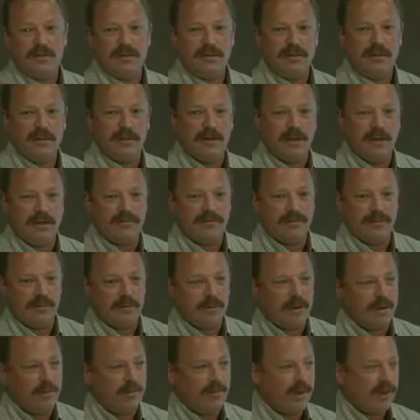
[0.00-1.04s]
You don't have to
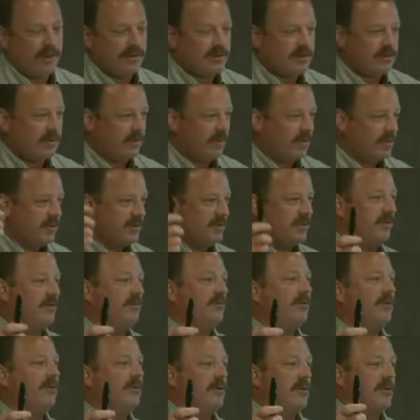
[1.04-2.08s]
worry about someone
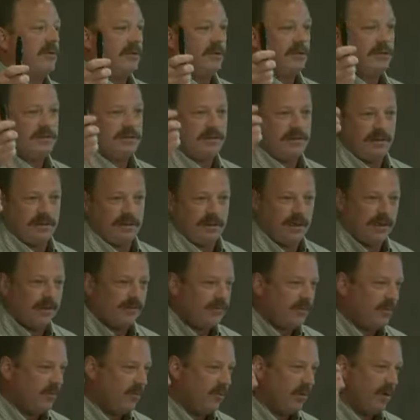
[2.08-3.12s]
surfing with this. You don't have
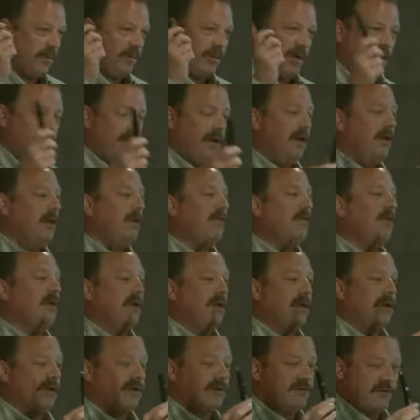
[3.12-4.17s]
to worry about
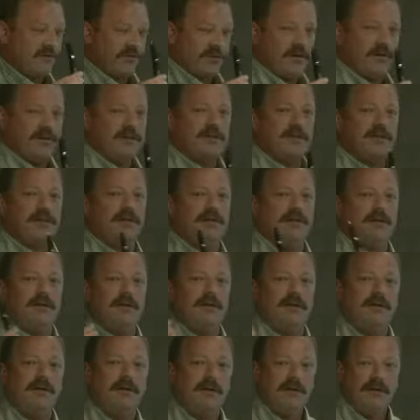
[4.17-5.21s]
anything. It is very
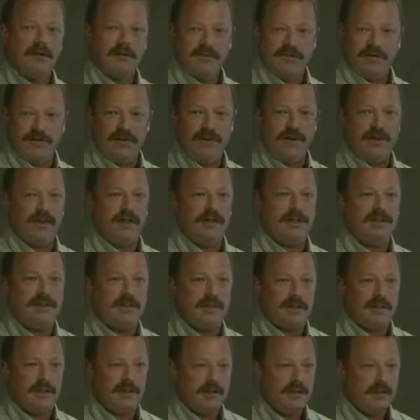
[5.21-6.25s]
secure, very
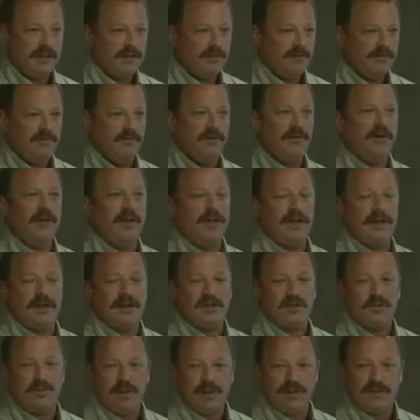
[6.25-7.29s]
easy, very
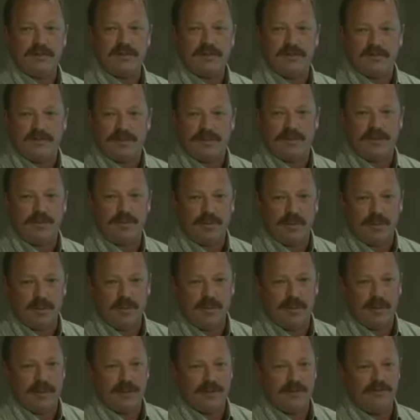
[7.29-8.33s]
inexpensive to
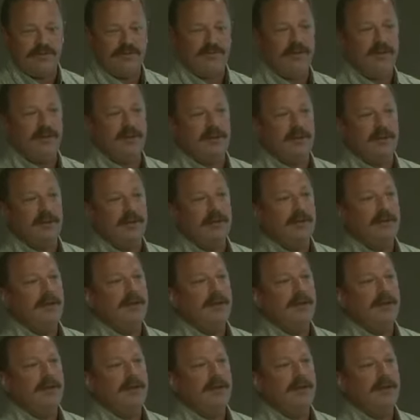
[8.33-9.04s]
deploy in the field.